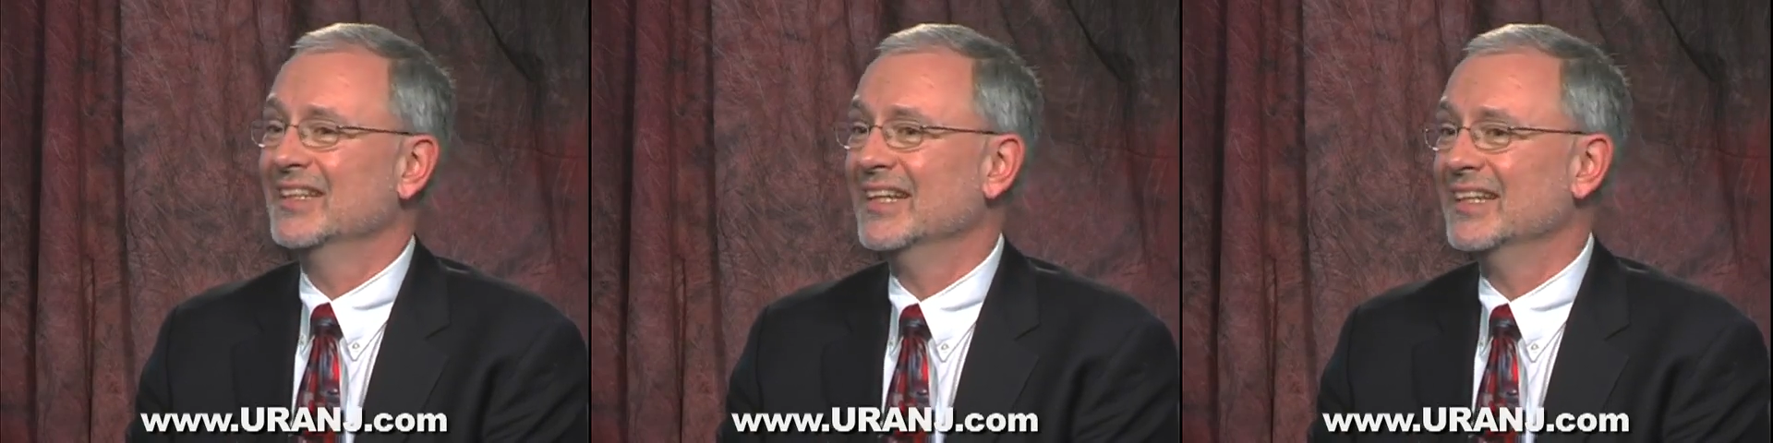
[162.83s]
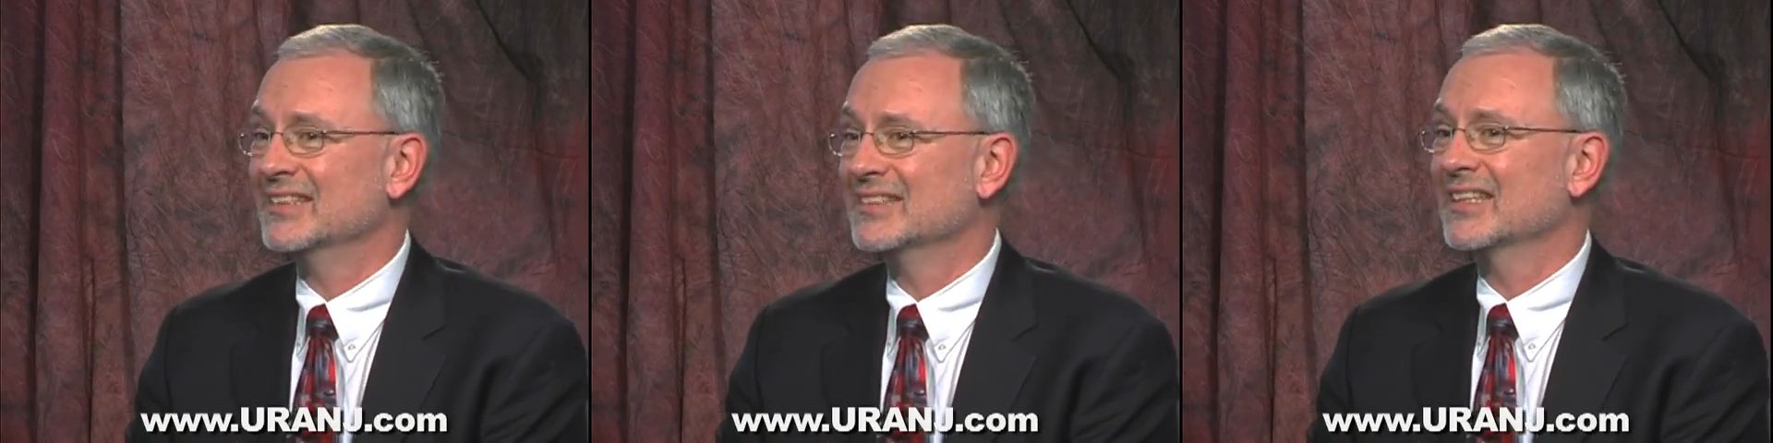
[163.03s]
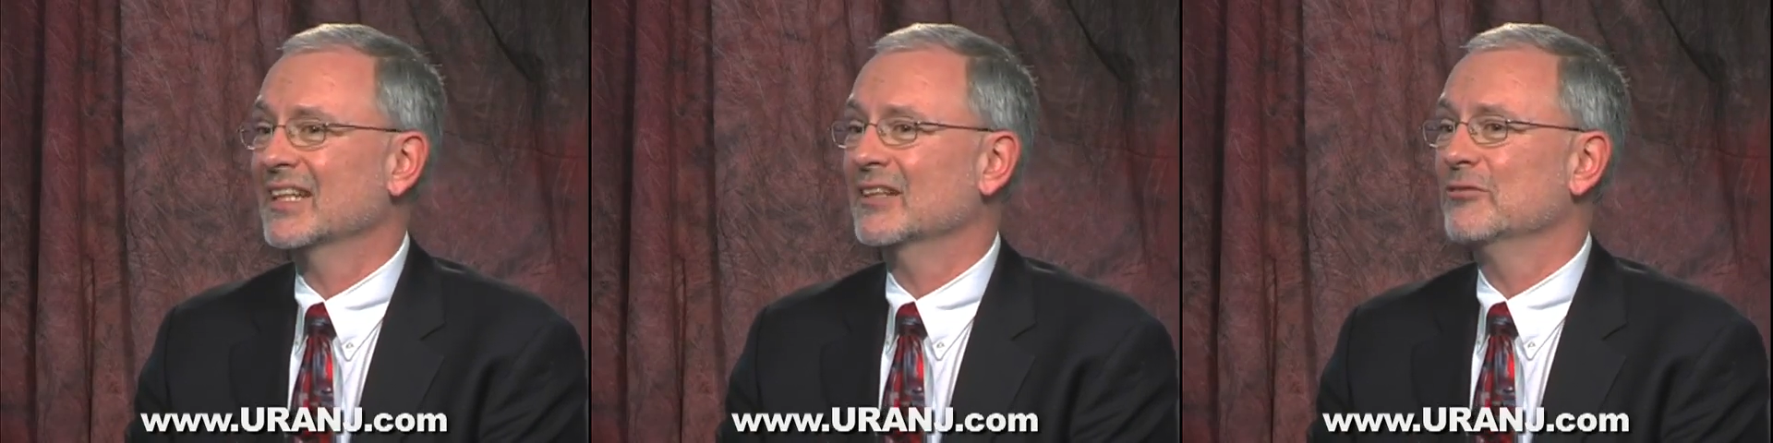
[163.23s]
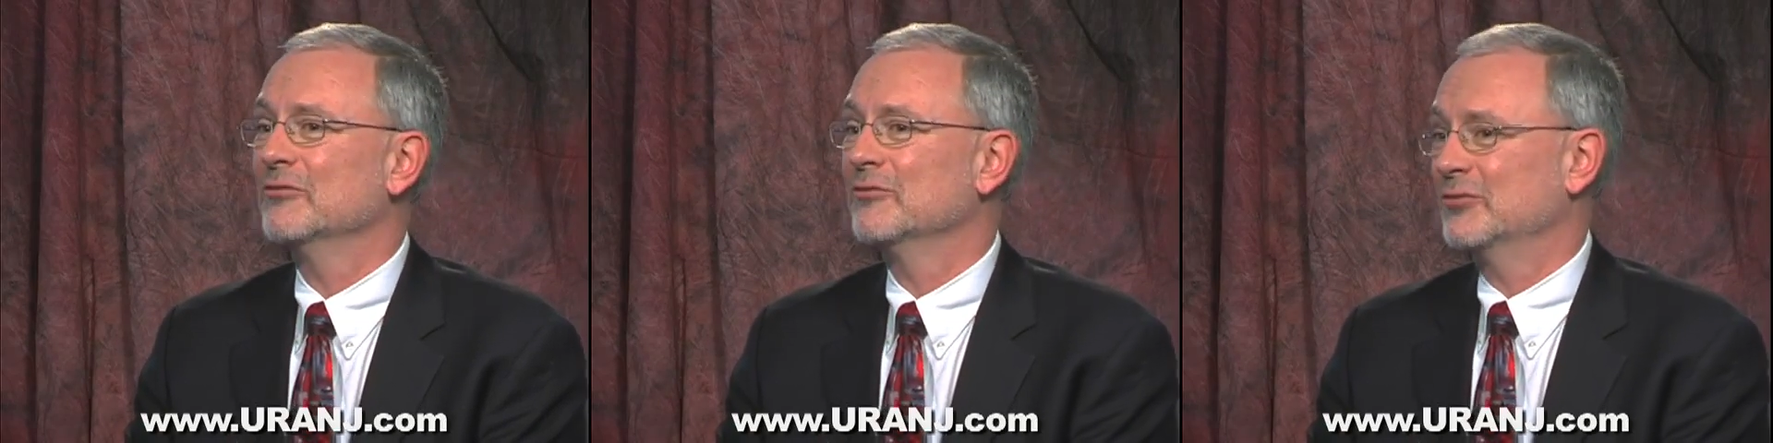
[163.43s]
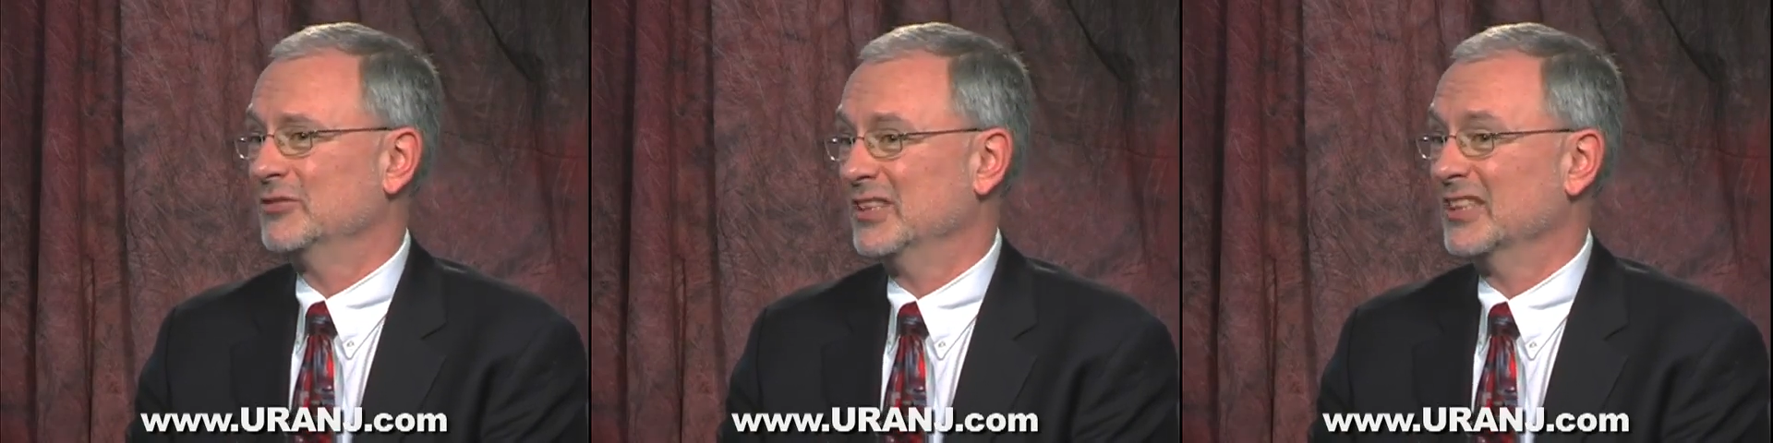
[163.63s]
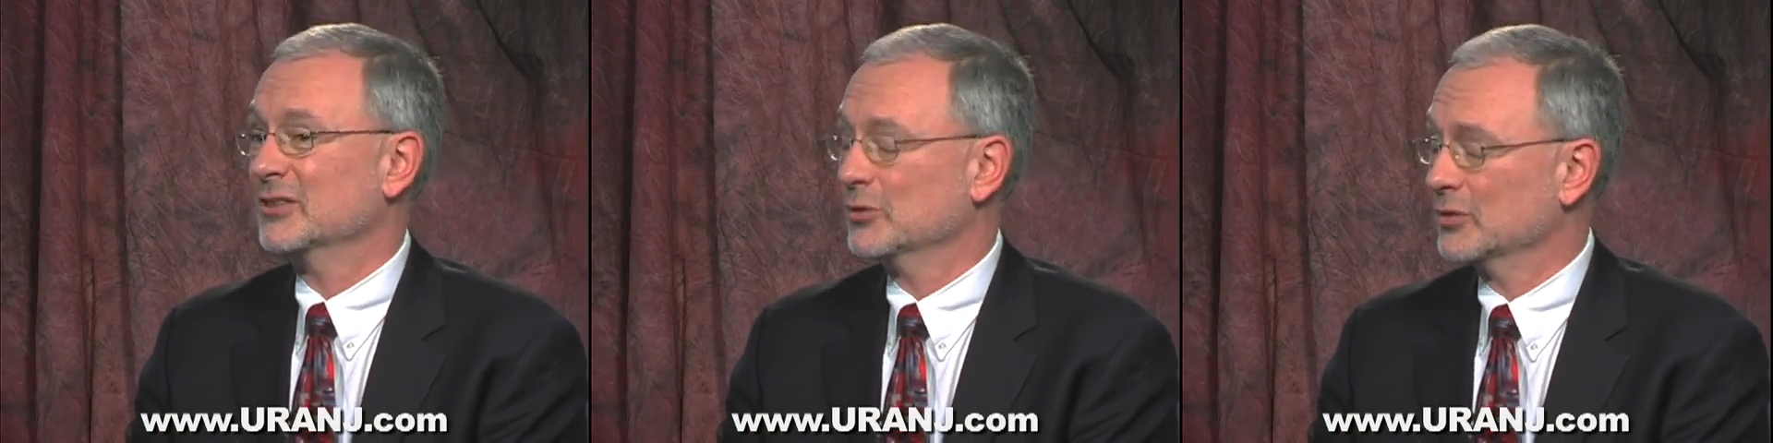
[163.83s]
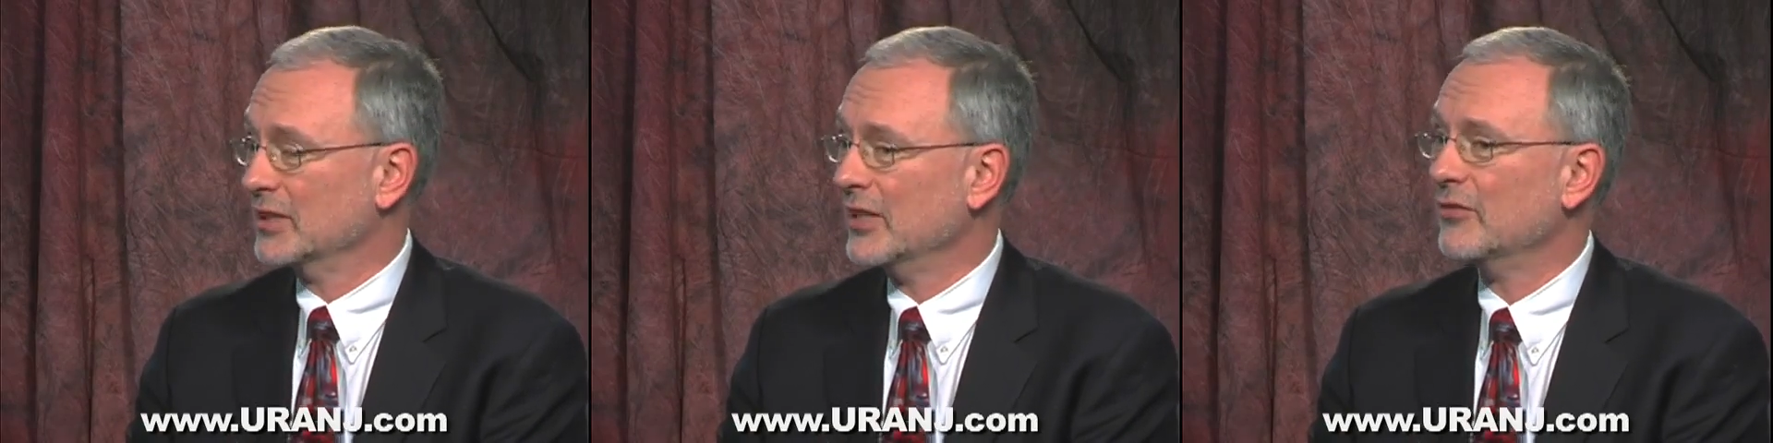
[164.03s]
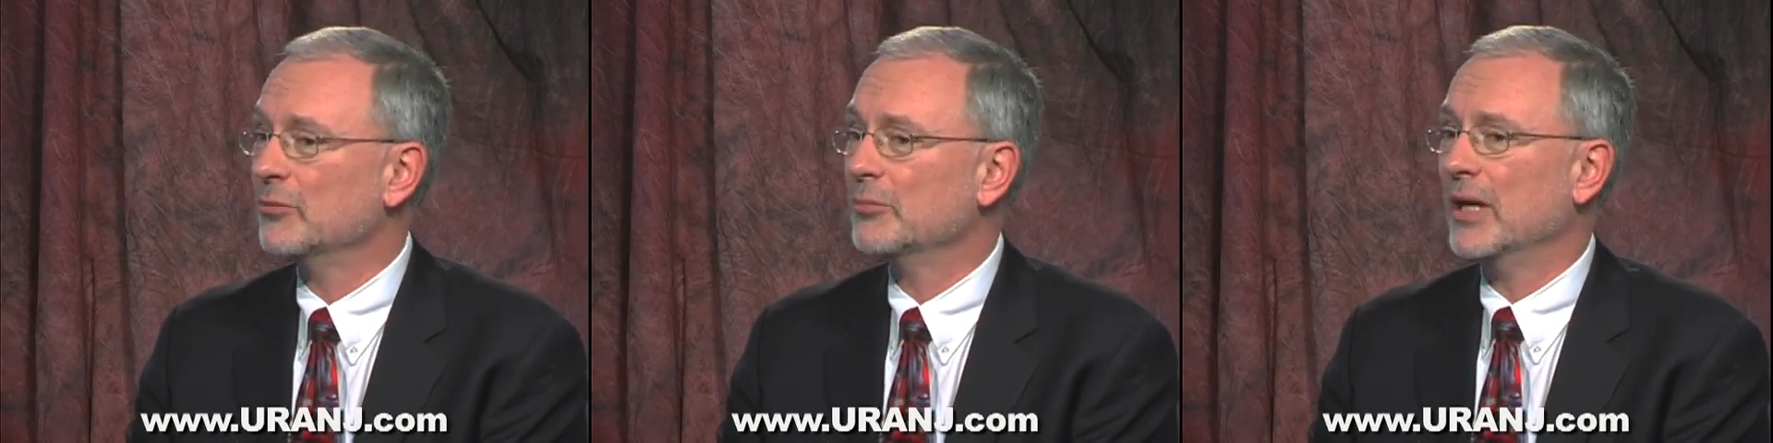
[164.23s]
instead of six or
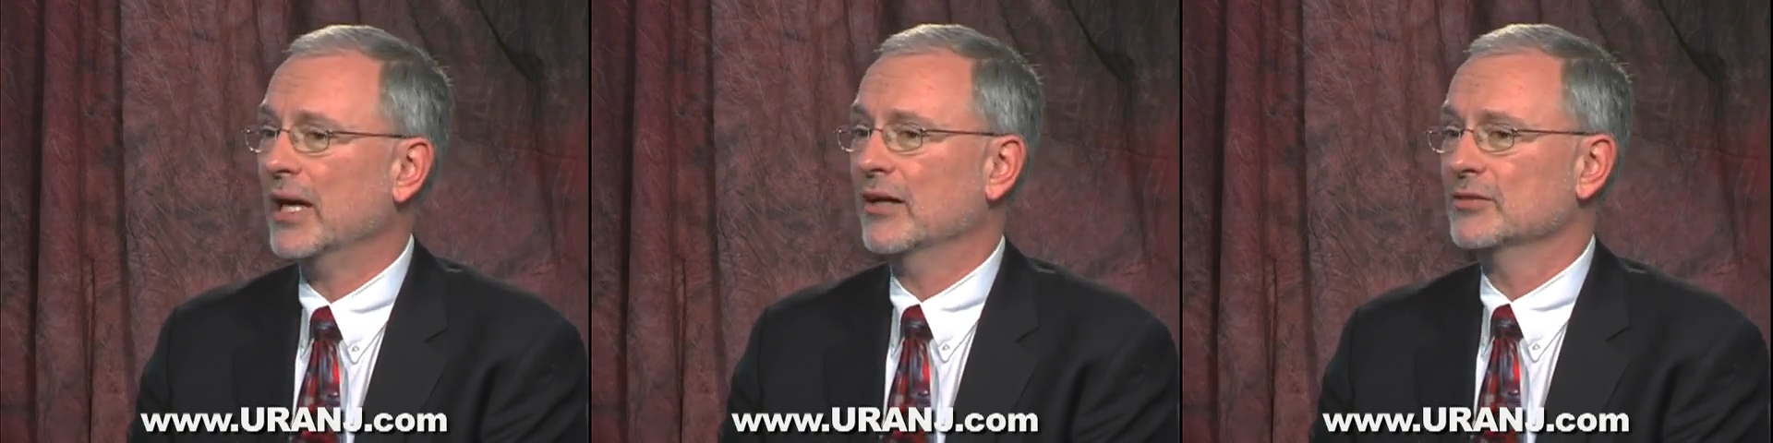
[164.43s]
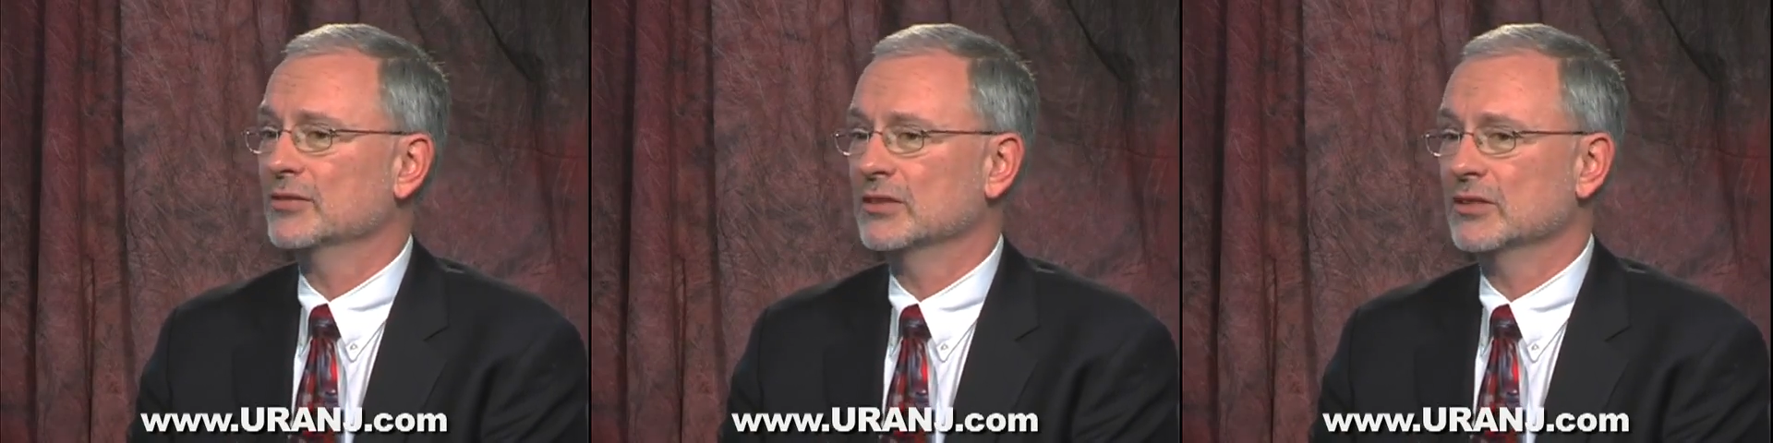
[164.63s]
seven pounds,